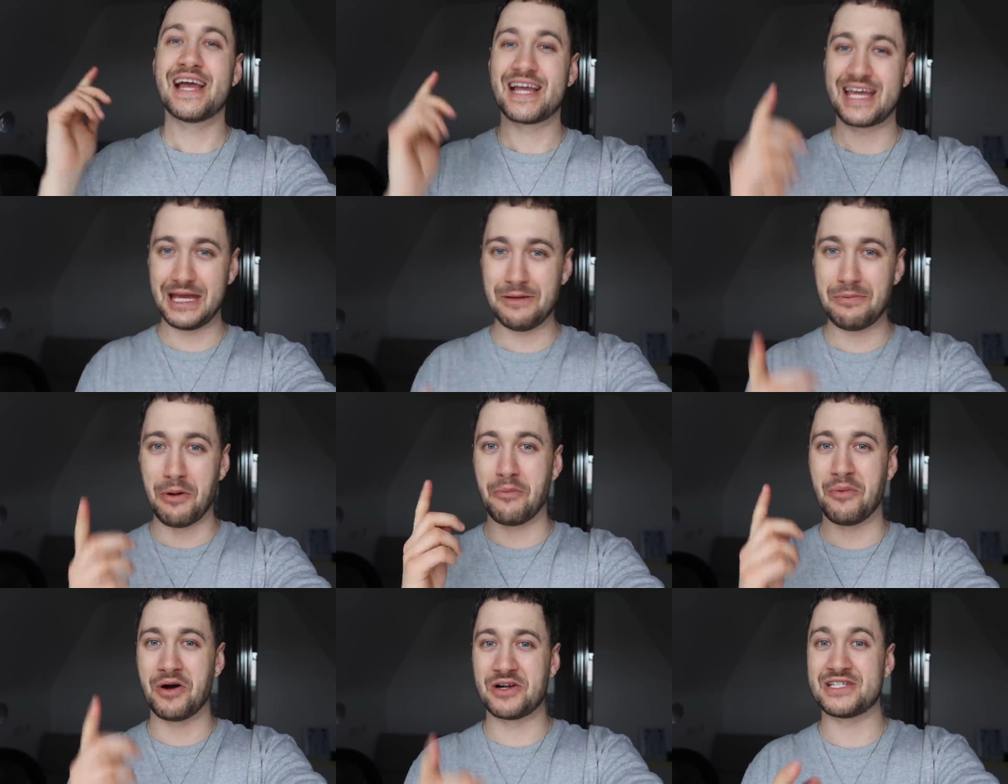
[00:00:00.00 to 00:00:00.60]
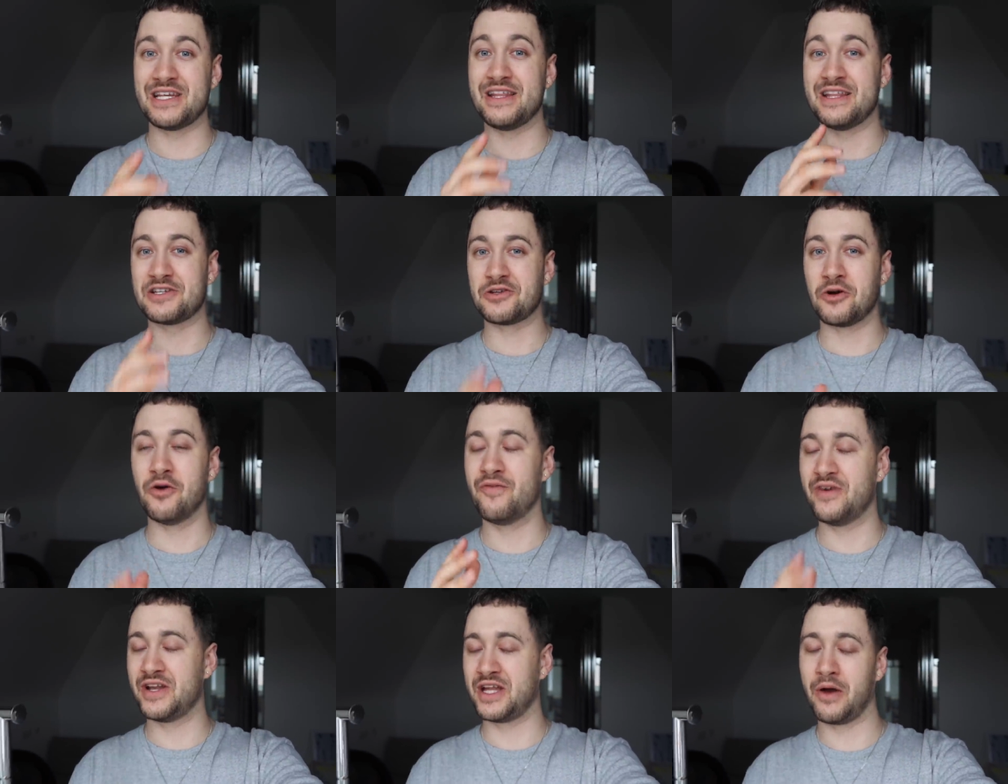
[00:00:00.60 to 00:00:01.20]
Keep on watching this
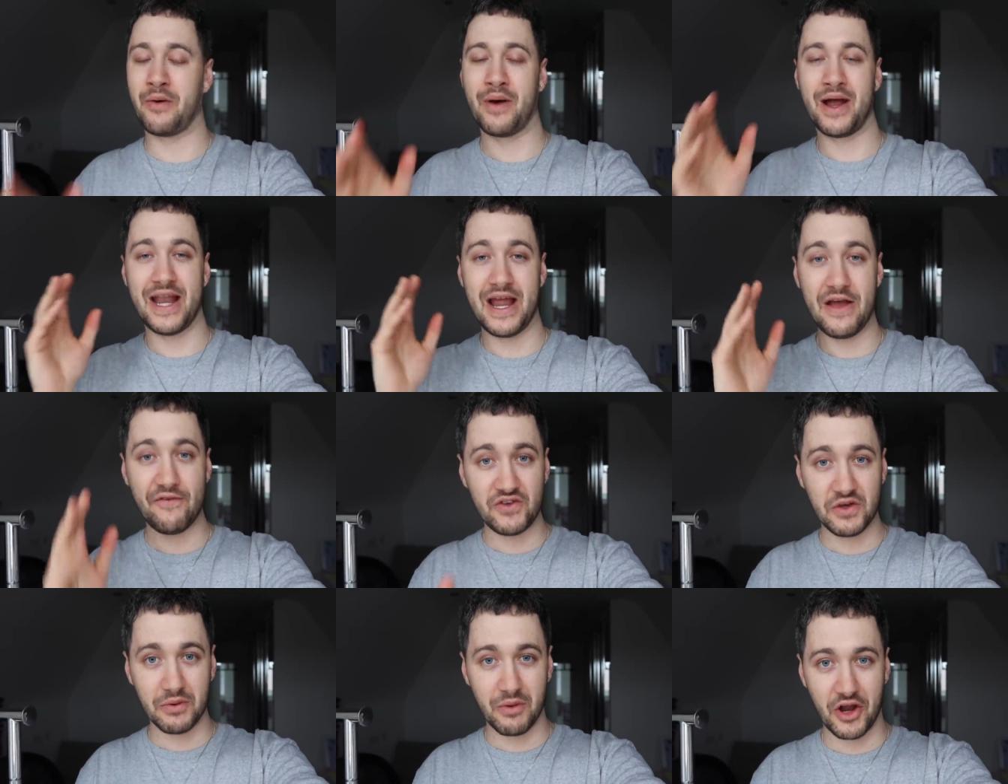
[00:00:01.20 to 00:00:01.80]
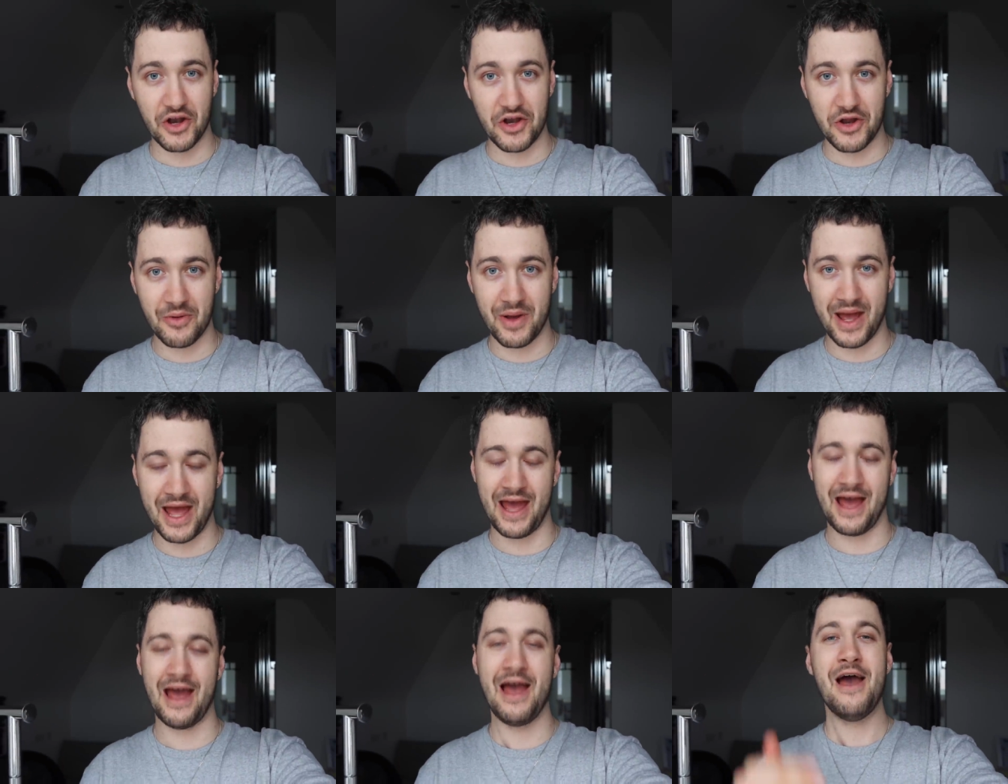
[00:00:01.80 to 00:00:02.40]
whole video. And if you are new
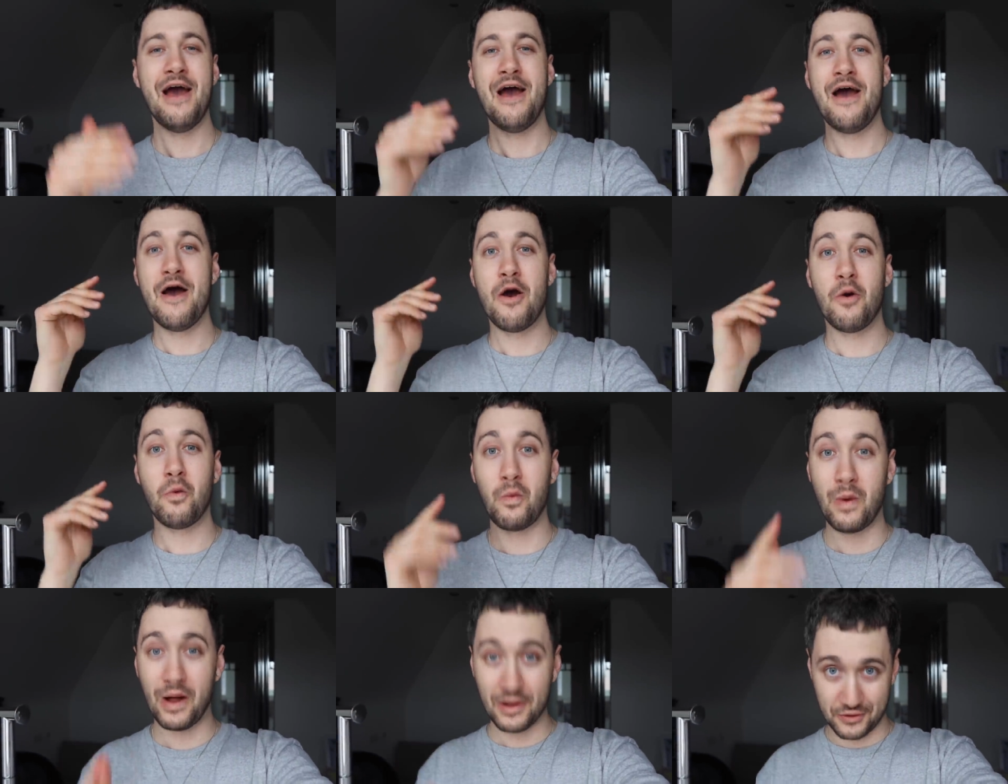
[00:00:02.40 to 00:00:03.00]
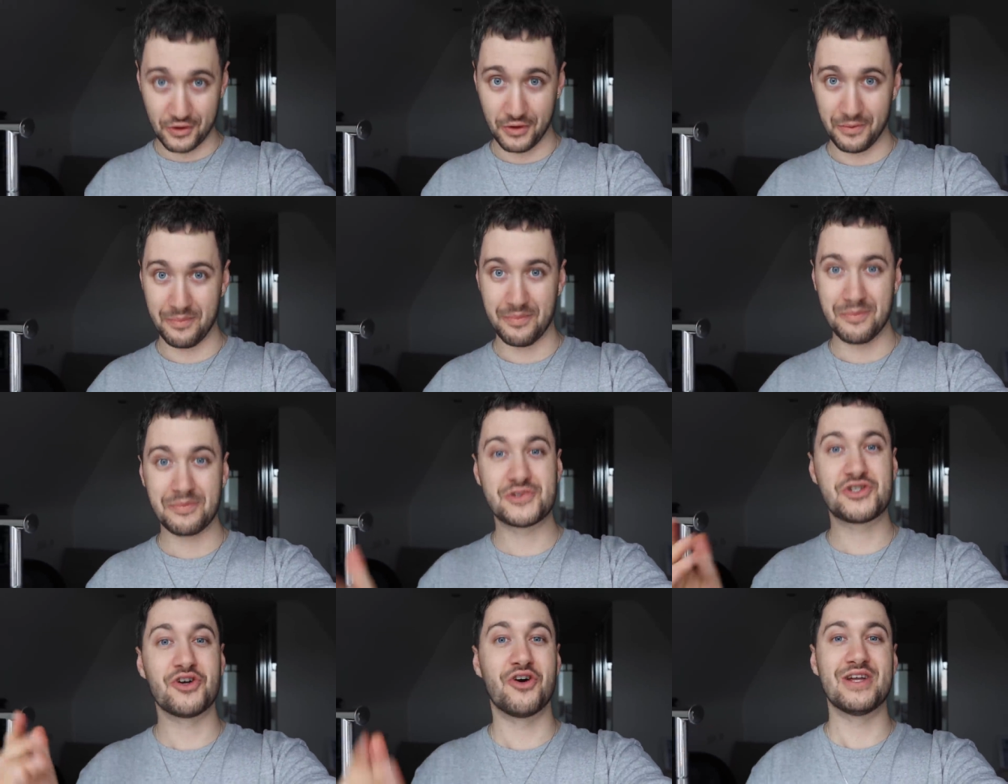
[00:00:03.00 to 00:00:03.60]
here, welcome.
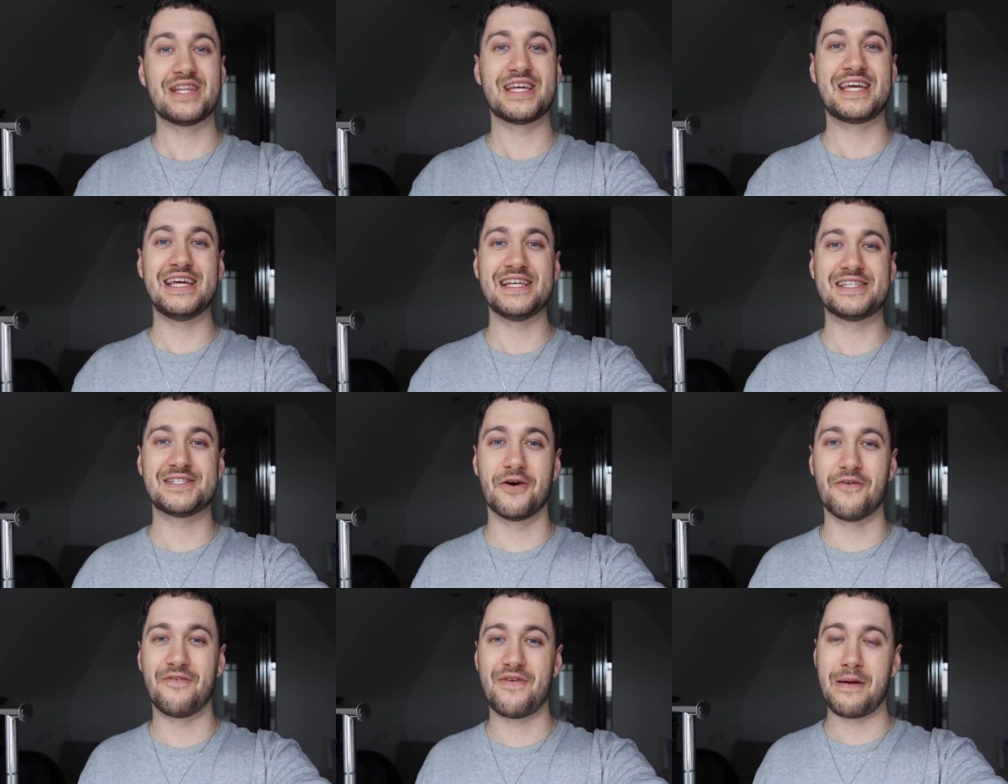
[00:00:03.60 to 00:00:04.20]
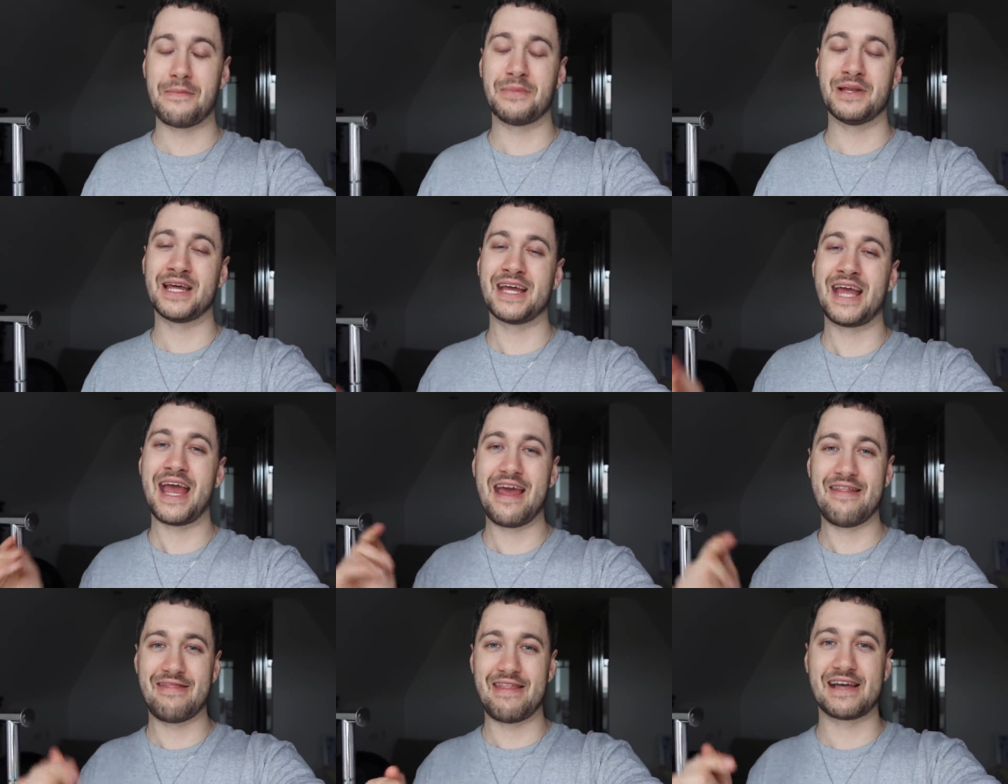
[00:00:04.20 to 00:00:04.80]
Join the Keto family.
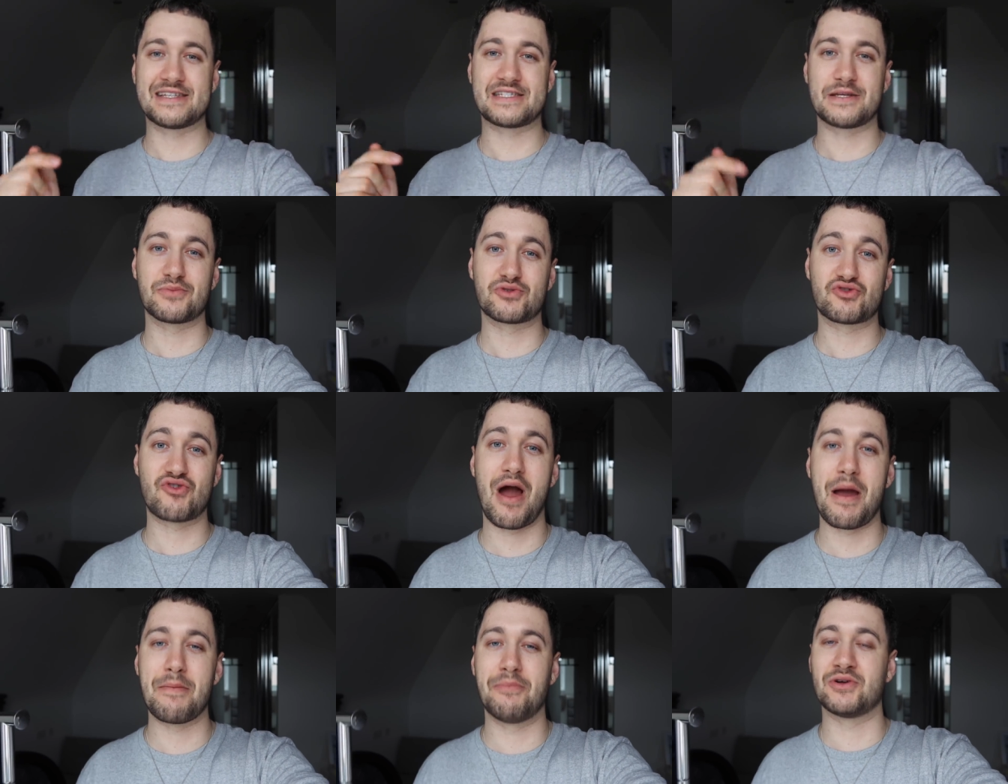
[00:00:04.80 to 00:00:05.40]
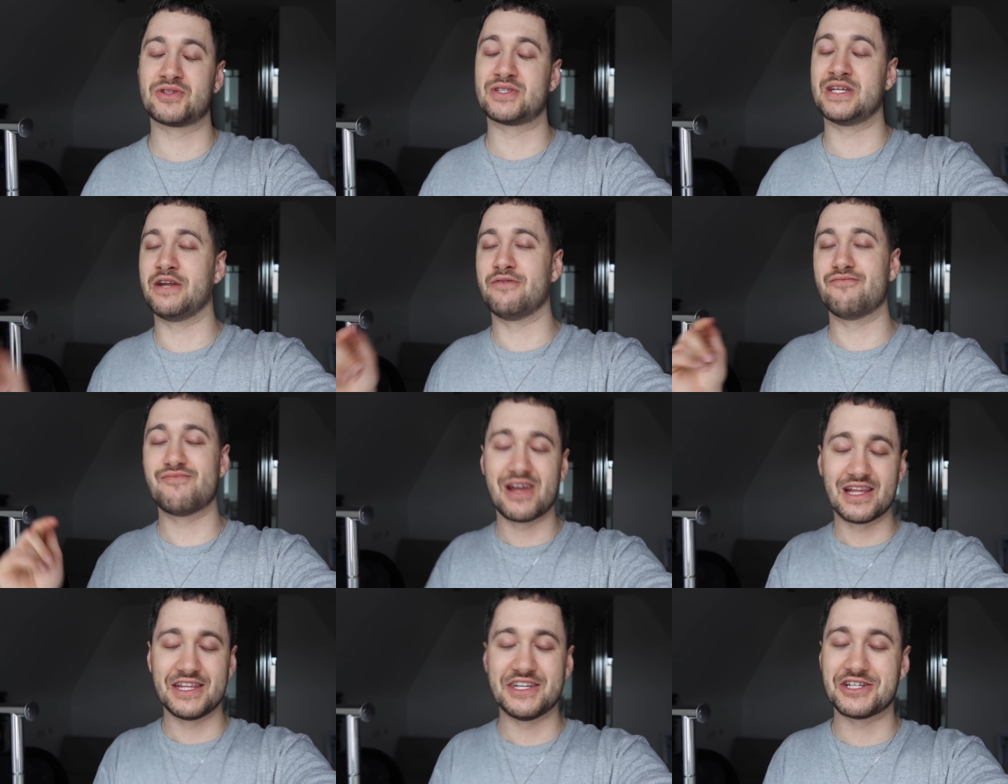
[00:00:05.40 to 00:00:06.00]
Hit that subscribe button. It
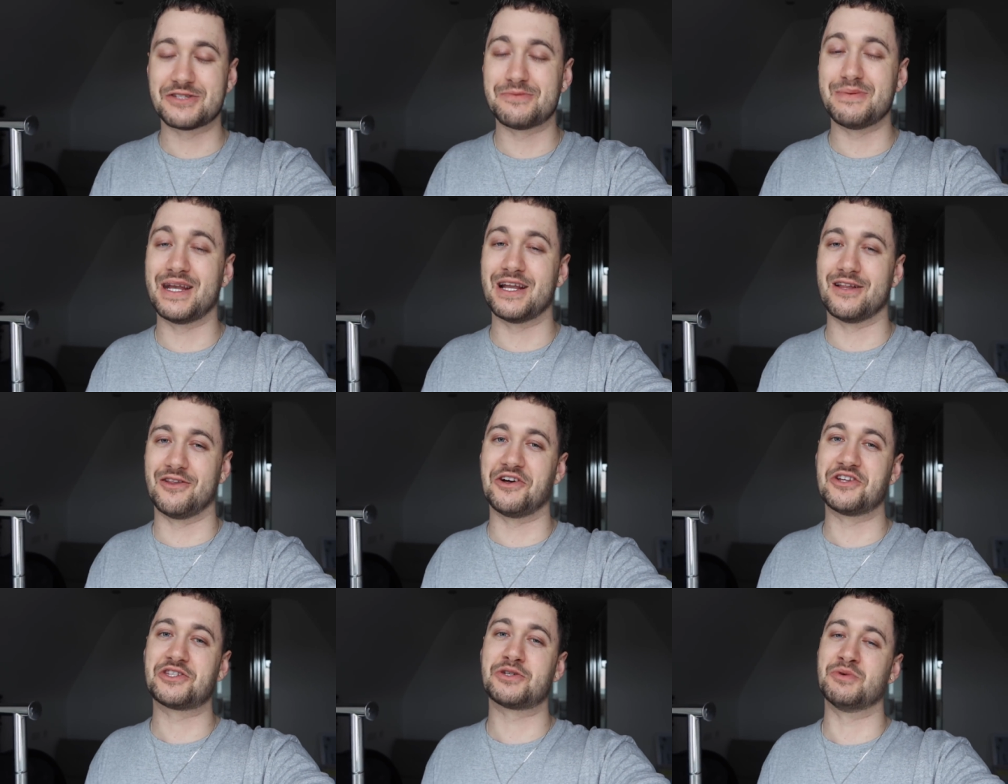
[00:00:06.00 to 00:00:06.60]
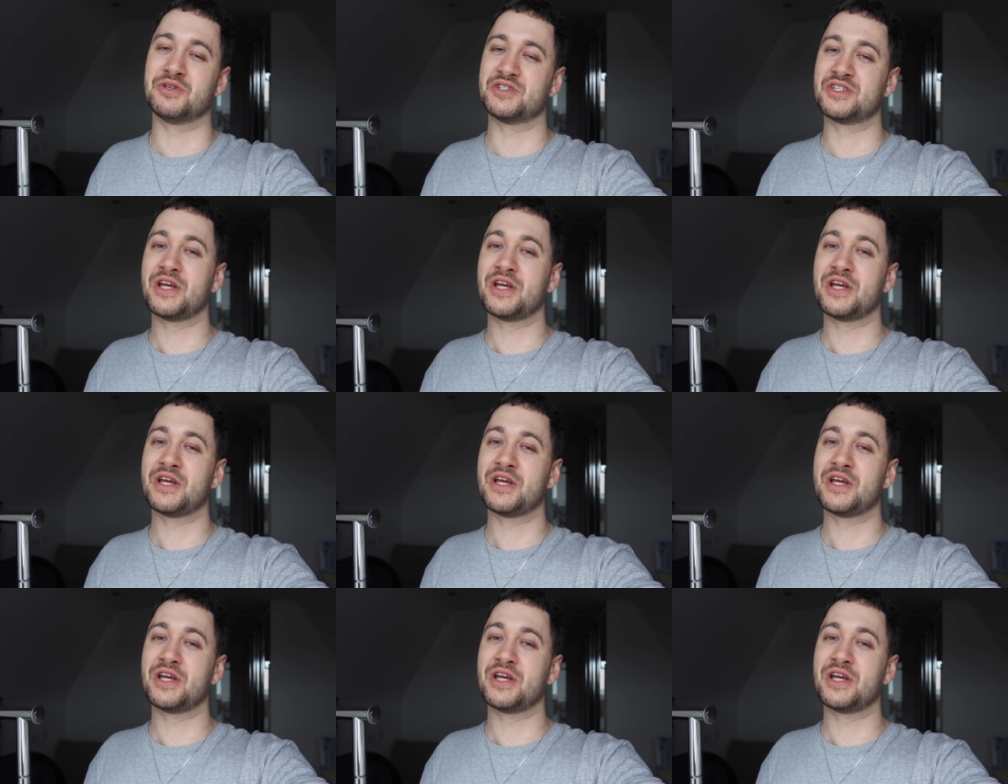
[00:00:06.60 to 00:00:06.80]
really does mean a lot to